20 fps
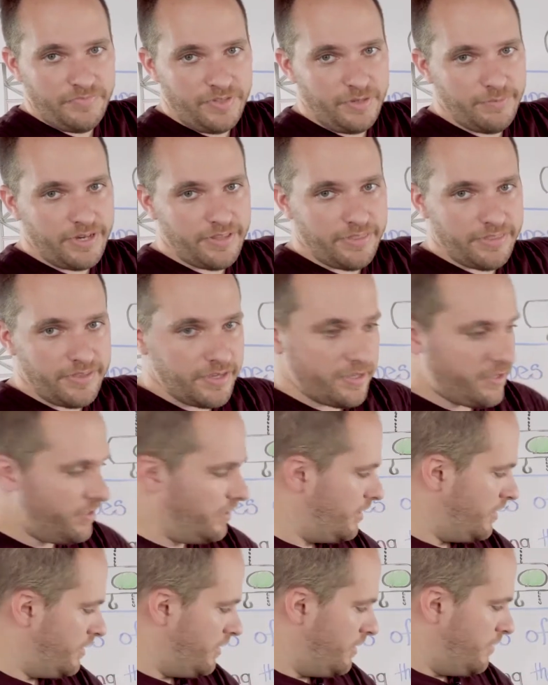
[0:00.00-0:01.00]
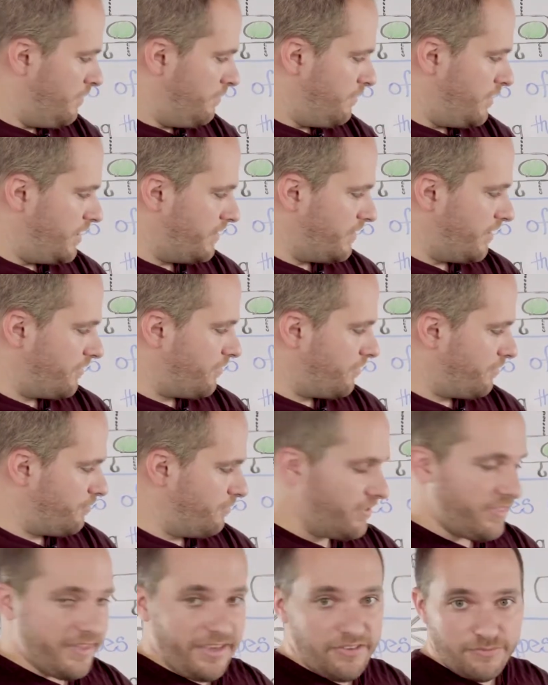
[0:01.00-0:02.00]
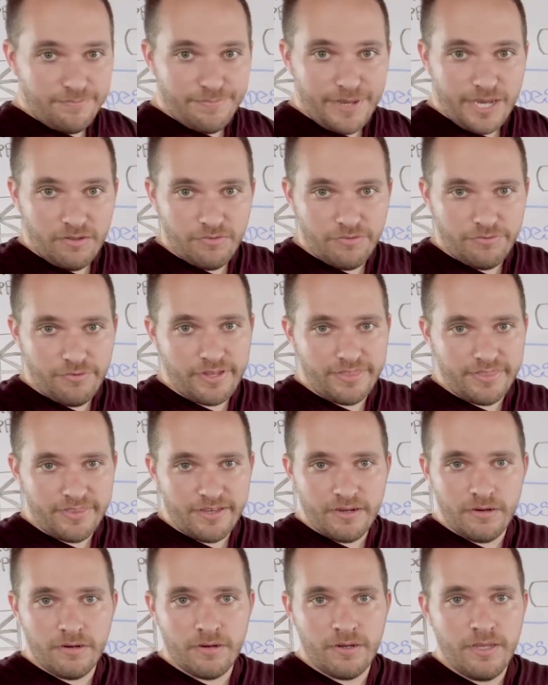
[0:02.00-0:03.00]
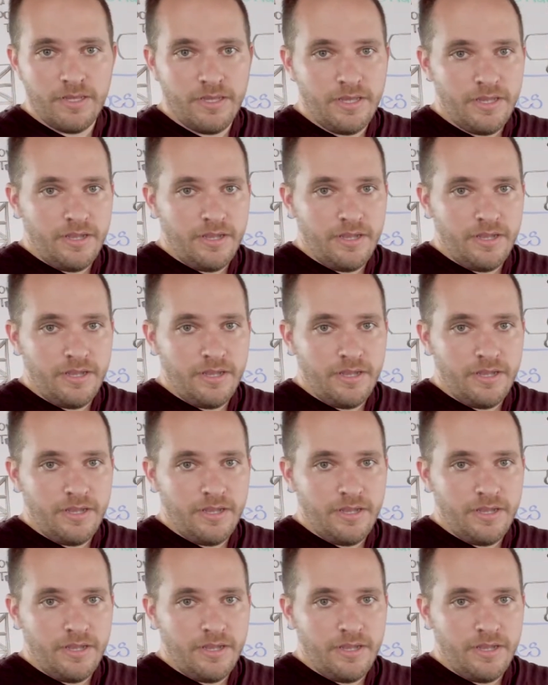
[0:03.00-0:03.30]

You might think, man, that's 3,000 pounds right there.